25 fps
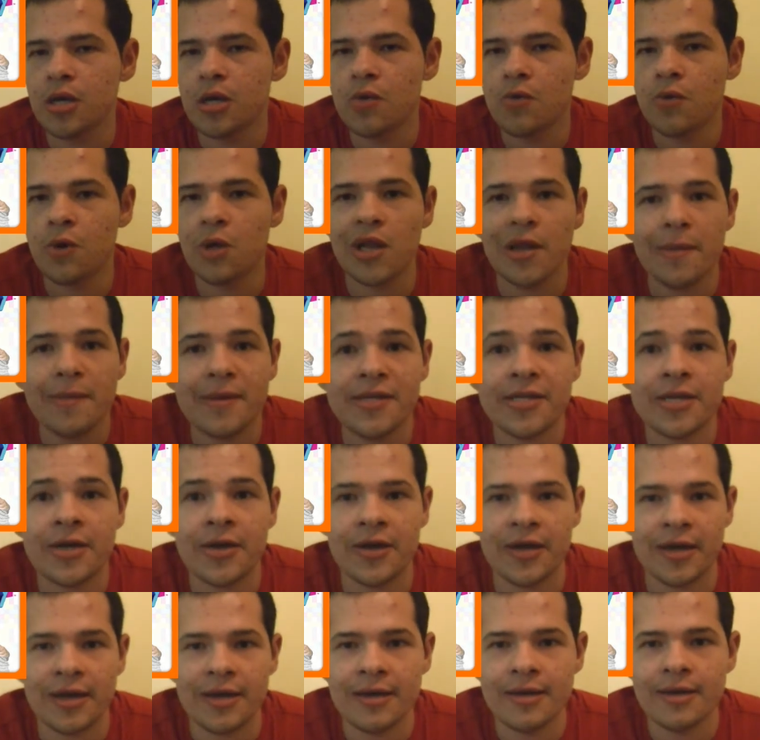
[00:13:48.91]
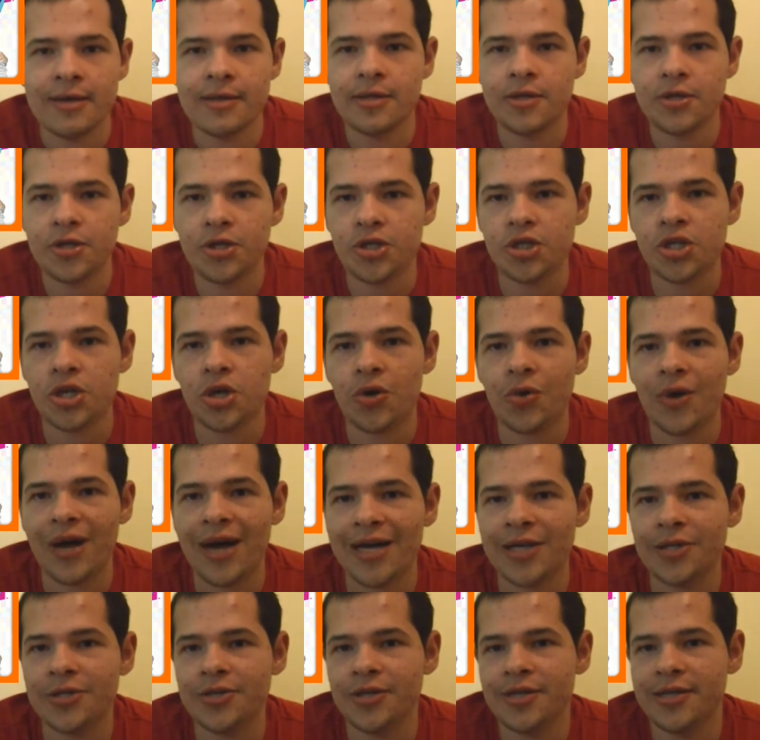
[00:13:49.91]
Well, let me tell you, this show
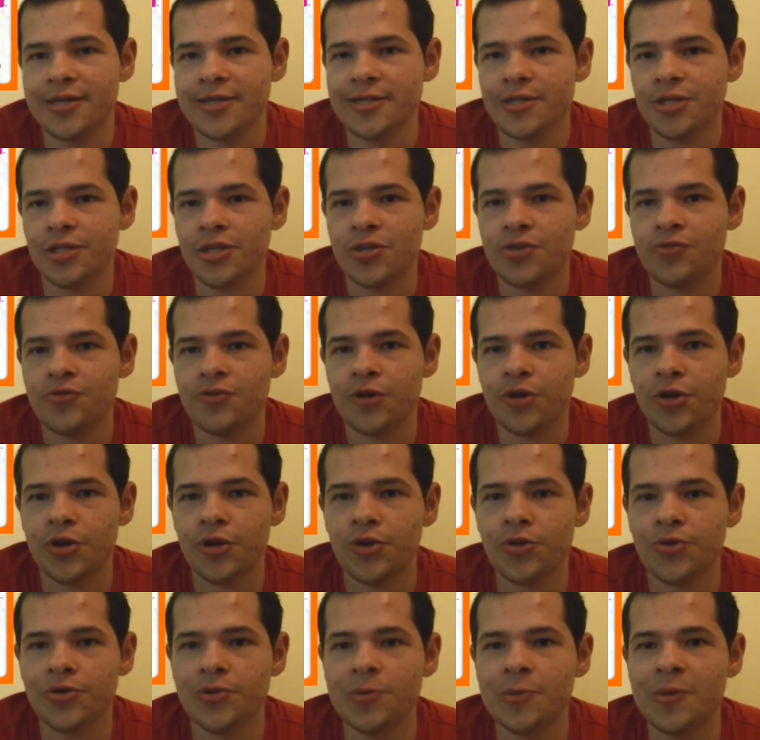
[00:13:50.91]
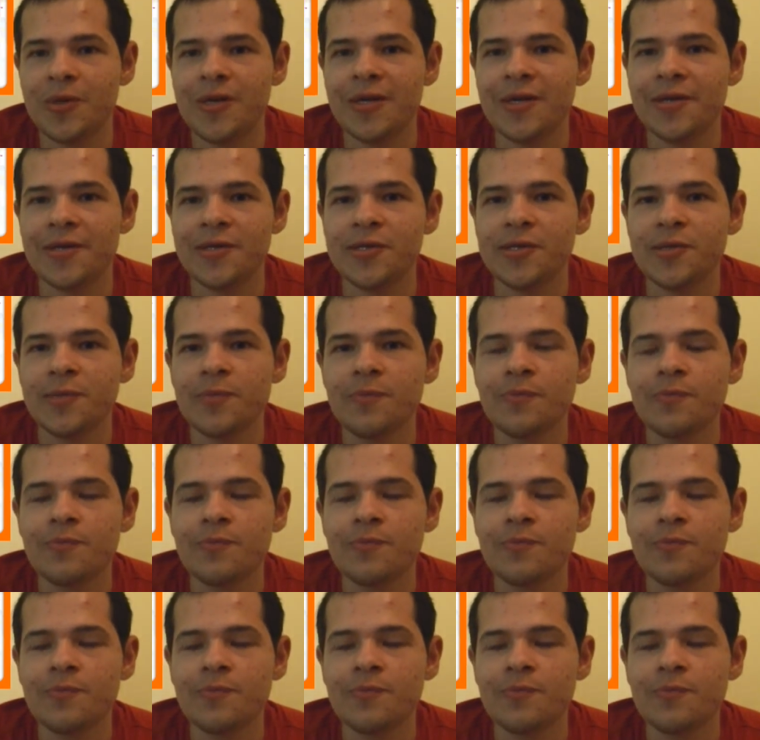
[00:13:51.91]
actually isn't just for girls, because